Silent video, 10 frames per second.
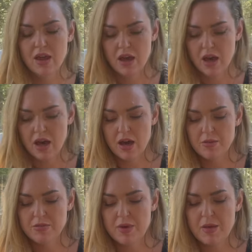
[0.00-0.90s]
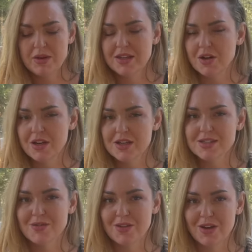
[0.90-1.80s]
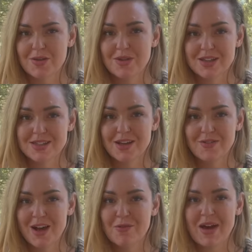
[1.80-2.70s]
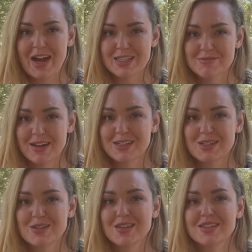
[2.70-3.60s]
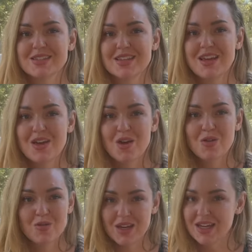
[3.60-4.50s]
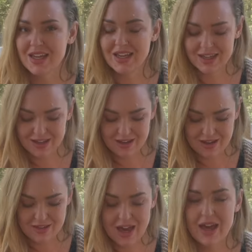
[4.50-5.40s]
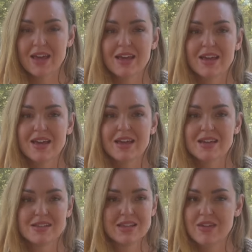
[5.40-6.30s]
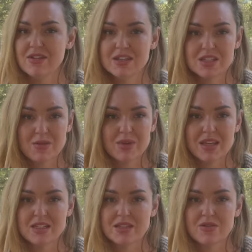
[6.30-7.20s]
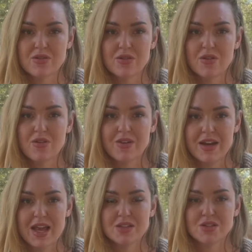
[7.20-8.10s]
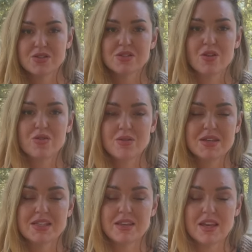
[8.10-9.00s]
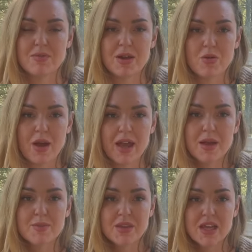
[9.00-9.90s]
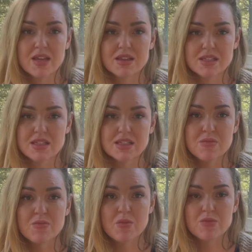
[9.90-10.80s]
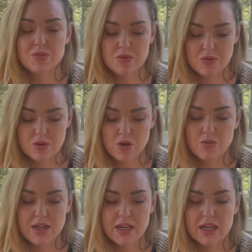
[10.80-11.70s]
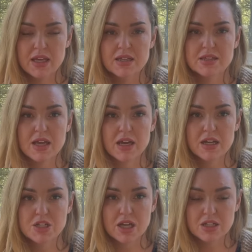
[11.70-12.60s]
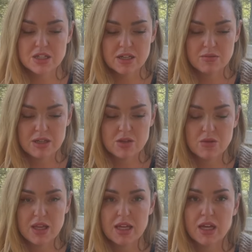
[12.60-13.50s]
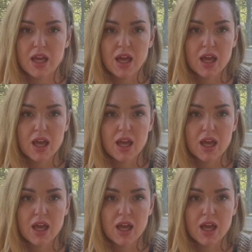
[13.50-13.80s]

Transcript: But there is a very big self-help aspect to this reading that is even jumping into financial. So let me say that in a better way. This is the your reading is a conjunction between